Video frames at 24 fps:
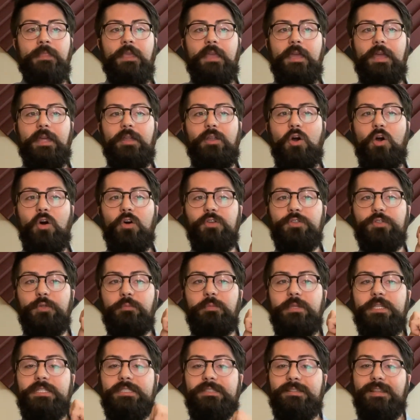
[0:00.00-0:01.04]
And also
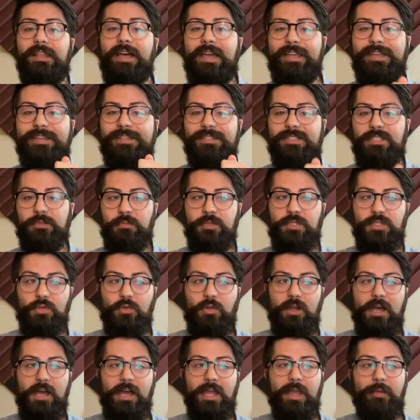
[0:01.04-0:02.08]
please like and
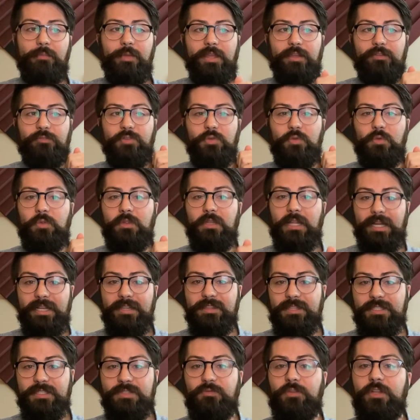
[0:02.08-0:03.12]
subscribe if you like
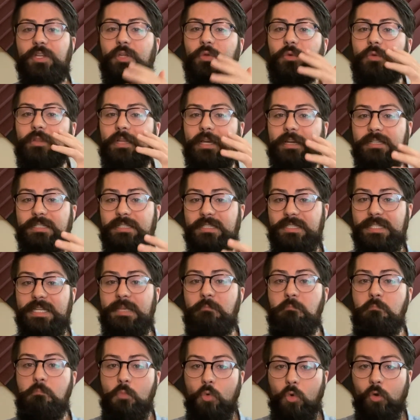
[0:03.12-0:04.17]
this video and like to see
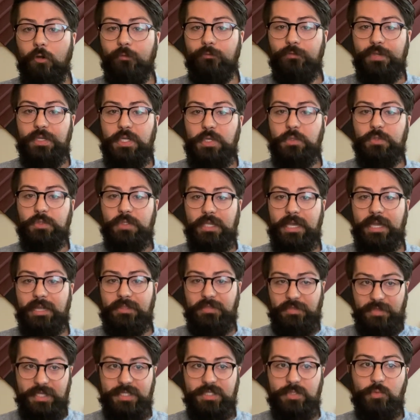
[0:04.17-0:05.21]
more videos like
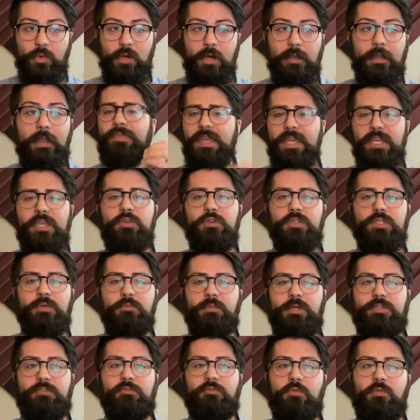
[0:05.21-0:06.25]
this one. Thank you so
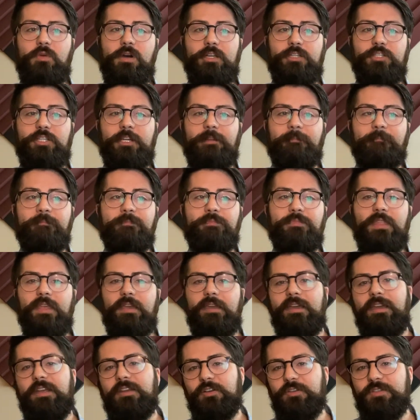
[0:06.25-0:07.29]
much for watching,
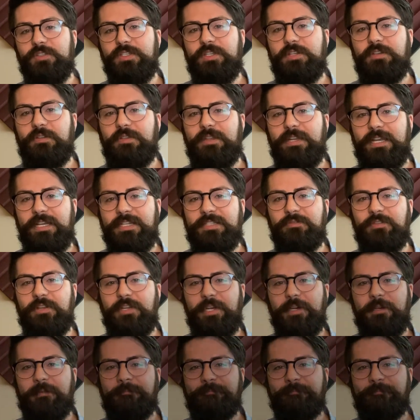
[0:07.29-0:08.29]
and I'll see you in the next video.